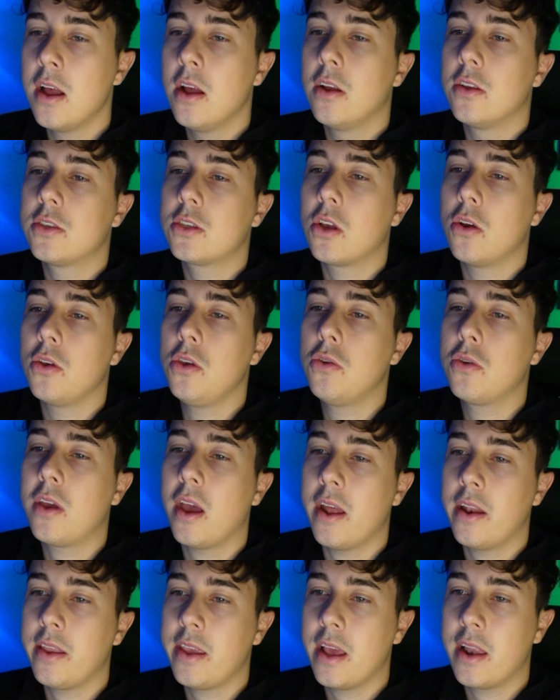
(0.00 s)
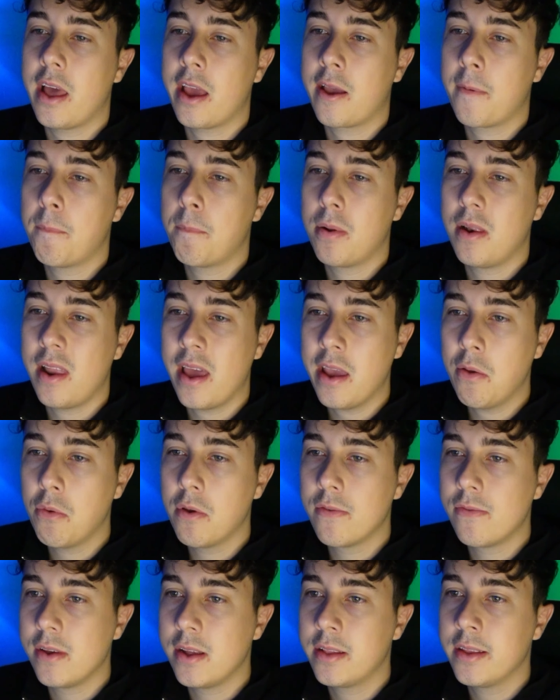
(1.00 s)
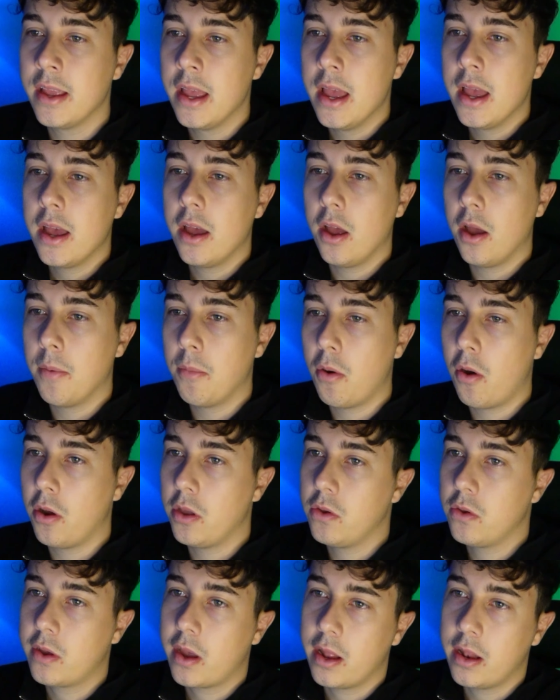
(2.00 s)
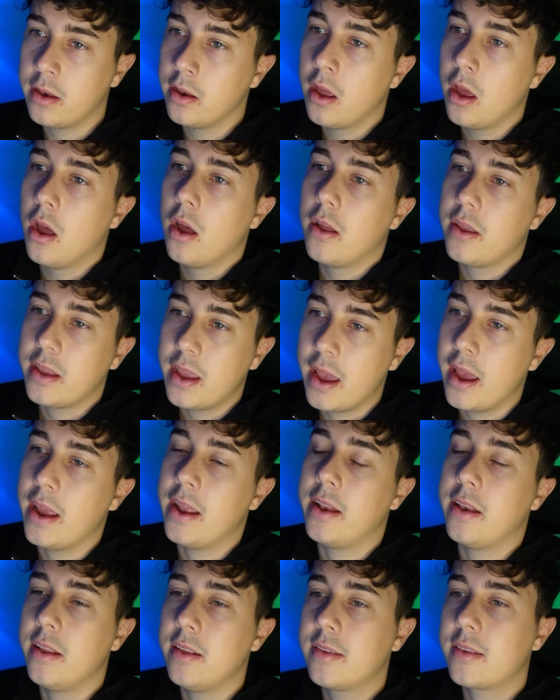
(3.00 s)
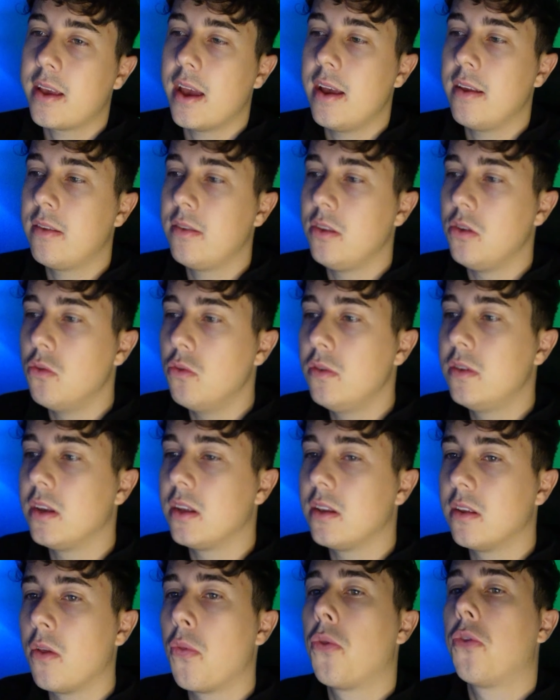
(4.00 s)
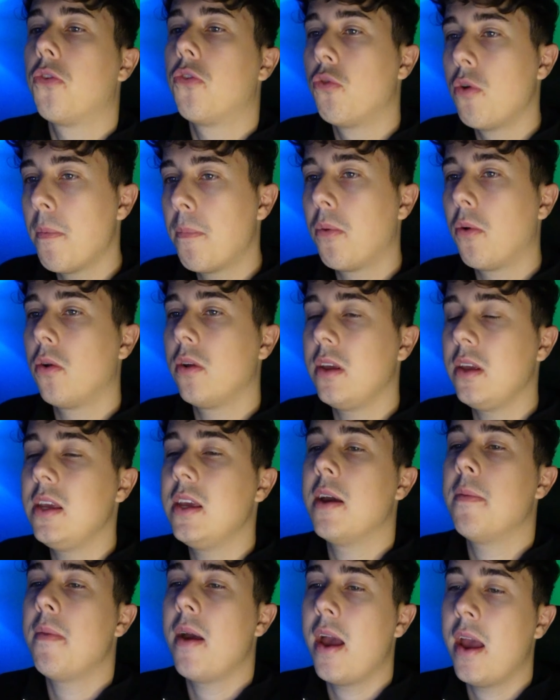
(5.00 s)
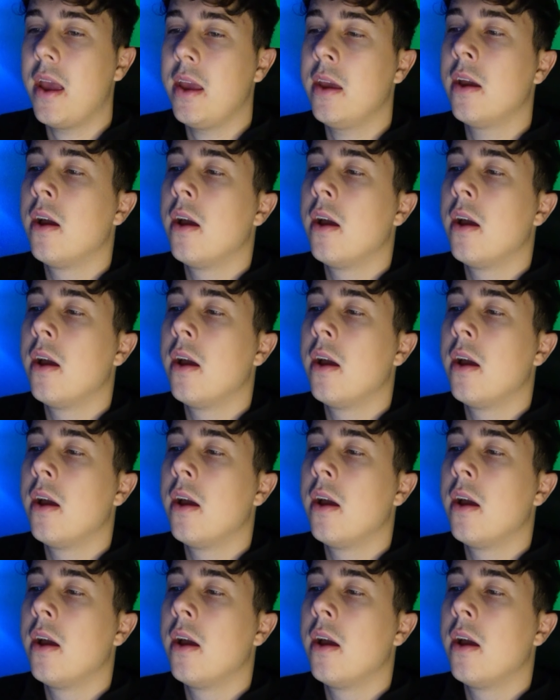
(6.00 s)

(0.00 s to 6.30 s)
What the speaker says: So you can play with it, or you can, in this case, using the triple EMA.